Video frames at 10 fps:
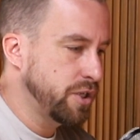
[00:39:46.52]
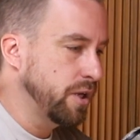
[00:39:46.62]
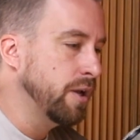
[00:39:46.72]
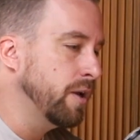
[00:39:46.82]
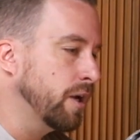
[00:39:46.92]

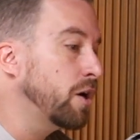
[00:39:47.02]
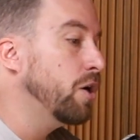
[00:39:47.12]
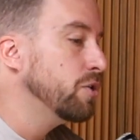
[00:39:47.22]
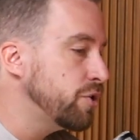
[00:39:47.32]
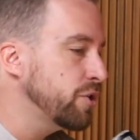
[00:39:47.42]
a
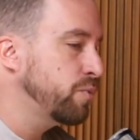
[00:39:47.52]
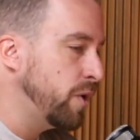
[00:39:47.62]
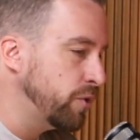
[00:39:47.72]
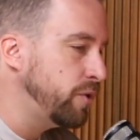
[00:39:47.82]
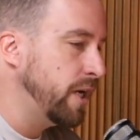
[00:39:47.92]
conscious
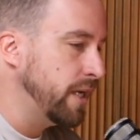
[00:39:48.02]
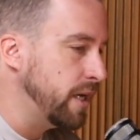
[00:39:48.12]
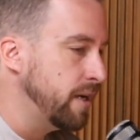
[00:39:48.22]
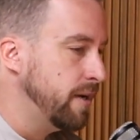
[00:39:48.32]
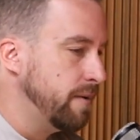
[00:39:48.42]
wealth
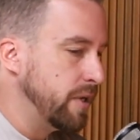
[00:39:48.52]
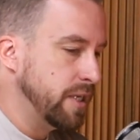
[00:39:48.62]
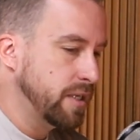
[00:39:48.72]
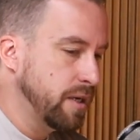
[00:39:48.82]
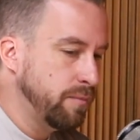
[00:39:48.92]
creator
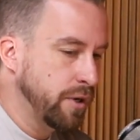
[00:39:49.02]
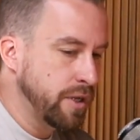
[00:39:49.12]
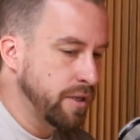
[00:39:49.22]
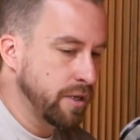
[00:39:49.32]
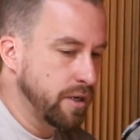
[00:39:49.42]
is
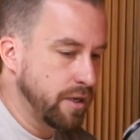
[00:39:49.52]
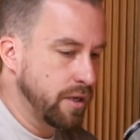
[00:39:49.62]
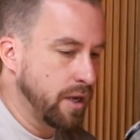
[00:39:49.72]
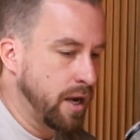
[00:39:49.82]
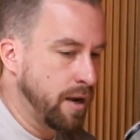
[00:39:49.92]
somebody that
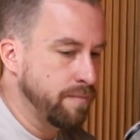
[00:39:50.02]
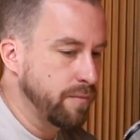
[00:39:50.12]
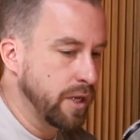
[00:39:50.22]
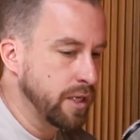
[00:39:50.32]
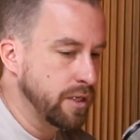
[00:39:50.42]

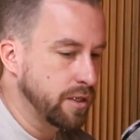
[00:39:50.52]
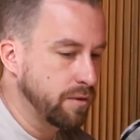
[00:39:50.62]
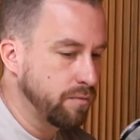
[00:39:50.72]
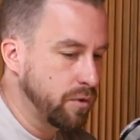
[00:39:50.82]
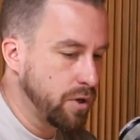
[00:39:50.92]
is
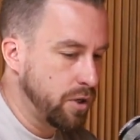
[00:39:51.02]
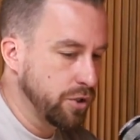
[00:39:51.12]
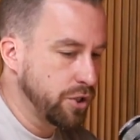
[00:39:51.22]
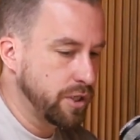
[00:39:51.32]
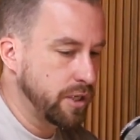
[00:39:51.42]

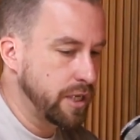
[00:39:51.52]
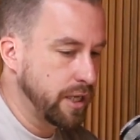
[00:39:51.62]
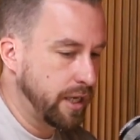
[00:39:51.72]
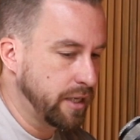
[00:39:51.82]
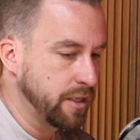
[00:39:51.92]
consciously
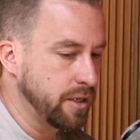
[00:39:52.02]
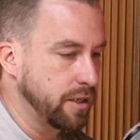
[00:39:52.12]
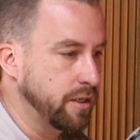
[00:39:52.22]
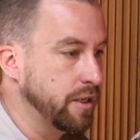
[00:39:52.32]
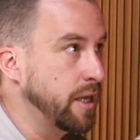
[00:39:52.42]
connected
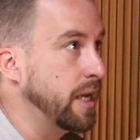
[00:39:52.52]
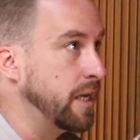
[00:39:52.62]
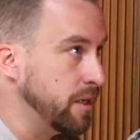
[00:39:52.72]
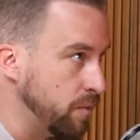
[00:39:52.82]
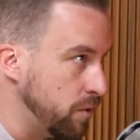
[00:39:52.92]
to their
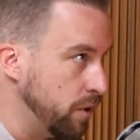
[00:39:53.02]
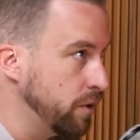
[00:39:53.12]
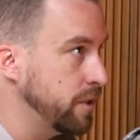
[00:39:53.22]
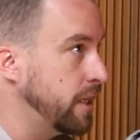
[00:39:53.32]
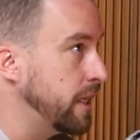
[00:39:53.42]
inner
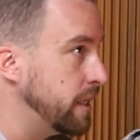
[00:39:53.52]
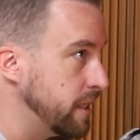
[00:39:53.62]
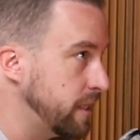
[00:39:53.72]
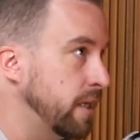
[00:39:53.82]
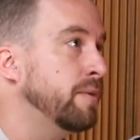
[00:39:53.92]
world and their inner
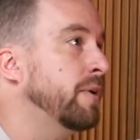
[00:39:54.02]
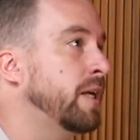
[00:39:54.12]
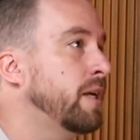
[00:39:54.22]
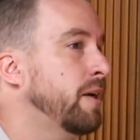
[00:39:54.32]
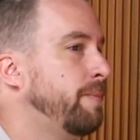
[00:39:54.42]
state of
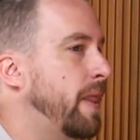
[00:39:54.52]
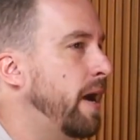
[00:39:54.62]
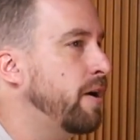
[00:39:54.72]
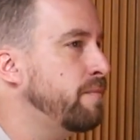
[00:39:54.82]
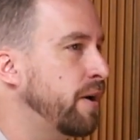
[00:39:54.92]
being.
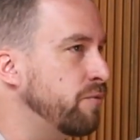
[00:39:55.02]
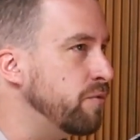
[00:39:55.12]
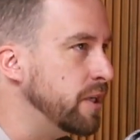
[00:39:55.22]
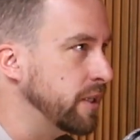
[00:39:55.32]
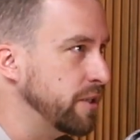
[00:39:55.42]
How am I
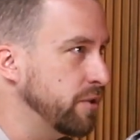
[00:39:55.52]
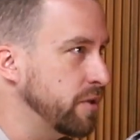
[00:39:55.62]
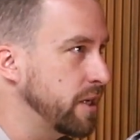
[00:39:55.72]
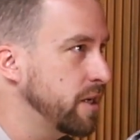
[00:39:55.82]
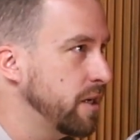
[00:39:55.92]
really
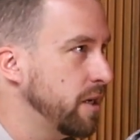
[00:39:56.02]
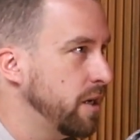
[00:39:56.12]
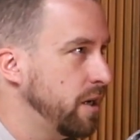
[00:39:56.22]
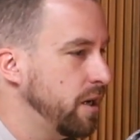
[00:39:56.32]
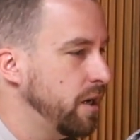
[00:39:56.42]
doing?
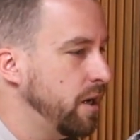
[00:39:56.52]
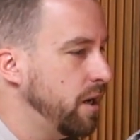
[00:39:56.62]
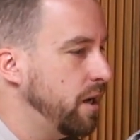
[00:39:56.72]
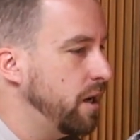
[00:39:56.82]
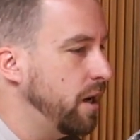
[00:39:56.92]

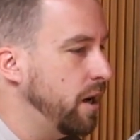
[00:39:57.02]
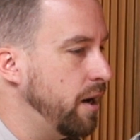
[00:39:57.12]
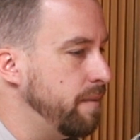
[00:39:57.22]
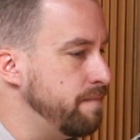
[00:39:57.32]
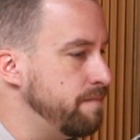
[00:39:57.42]

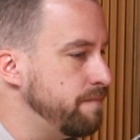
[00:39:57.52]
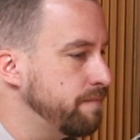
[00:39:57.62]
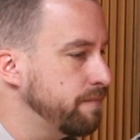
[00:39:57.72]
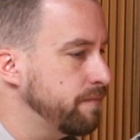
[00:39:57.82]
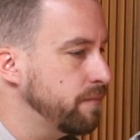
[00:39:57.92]
Am
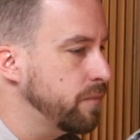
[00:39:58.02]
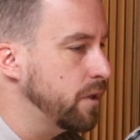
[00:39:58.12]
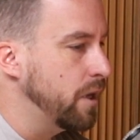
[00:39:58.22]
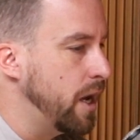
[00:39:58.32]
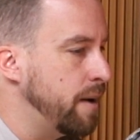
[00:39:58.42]

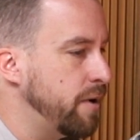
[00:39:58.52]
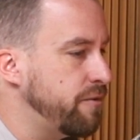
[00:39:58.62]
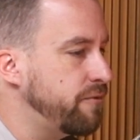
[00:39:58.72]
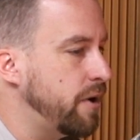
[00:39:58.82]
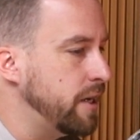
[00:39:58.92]
I
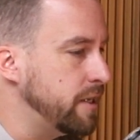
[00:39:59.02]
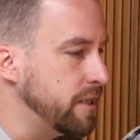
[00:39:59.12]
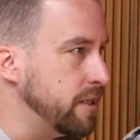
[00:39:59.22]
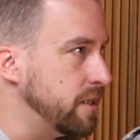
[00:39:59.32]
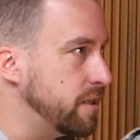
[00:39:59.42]

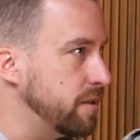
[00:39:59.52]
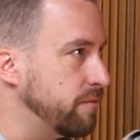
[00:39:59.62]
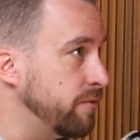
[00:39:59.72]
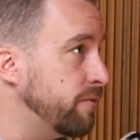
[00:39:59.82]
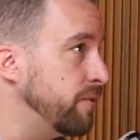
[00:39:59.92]
finding this
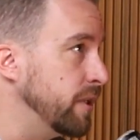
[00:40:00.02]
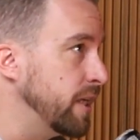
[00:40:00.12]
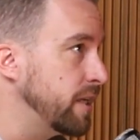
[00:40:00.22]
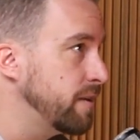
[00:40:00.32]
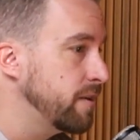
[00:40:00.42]

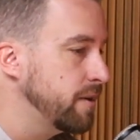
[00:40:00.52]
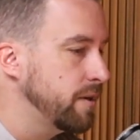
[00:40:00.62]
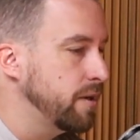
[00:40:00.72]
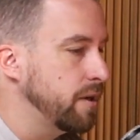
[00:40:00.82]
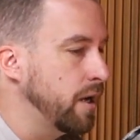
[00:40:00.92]
fulfilling?
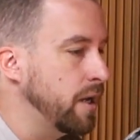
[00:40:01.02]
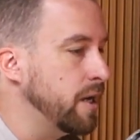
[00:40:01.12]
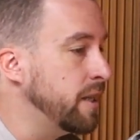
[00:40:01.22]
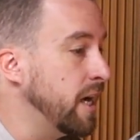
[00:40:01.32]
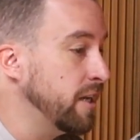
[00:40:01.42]
And
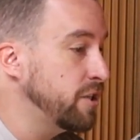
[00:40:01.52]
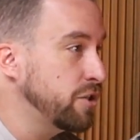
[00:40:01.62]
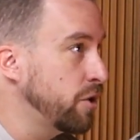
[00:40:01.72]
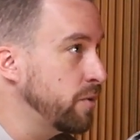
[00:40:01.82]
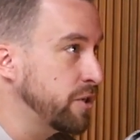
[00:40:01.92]
the answer
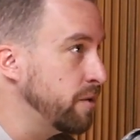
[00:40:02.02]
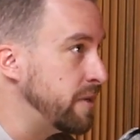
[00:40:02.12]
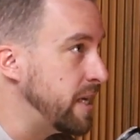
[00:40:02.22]
is not always going to be